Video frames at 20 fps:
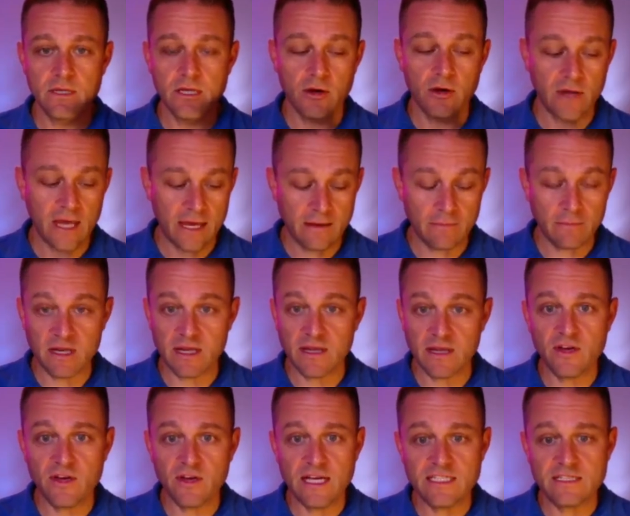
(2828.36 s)
Okay, I'm going to give
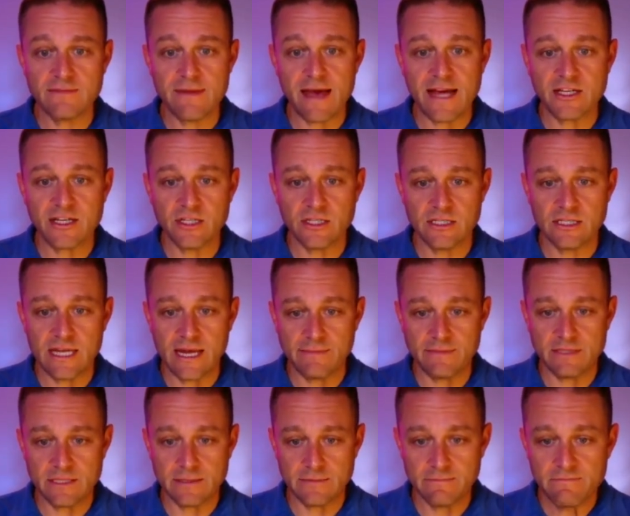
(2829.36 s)
you guys some action
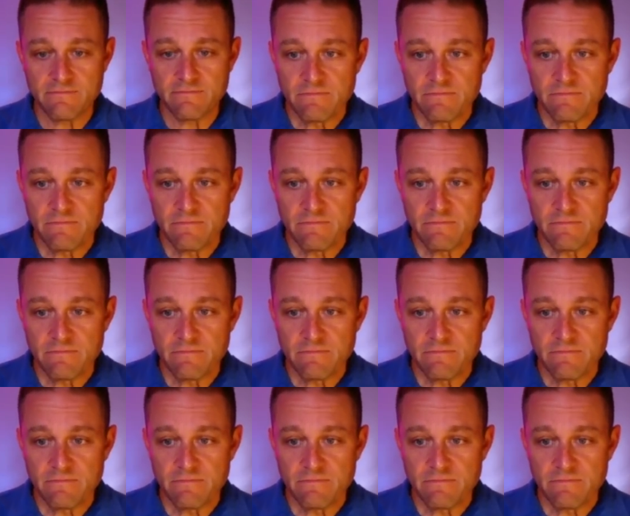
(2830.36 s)
steps.